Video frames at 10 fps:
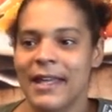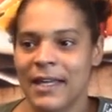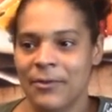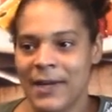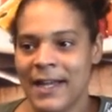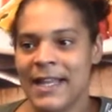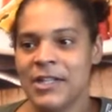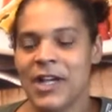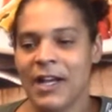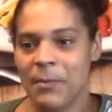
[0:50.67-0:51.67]
get ready,
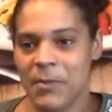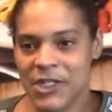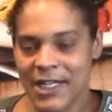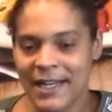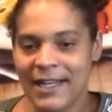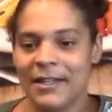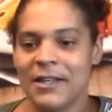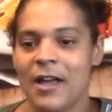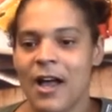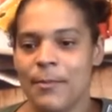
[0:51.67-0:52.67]
check our machine,
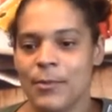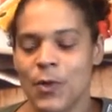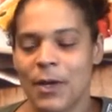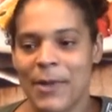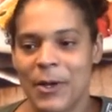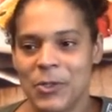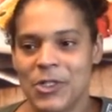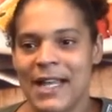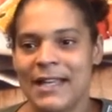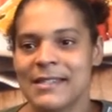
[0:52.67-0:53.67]
do our metal
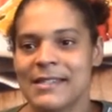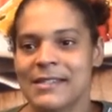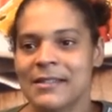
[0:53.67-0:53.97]
checks,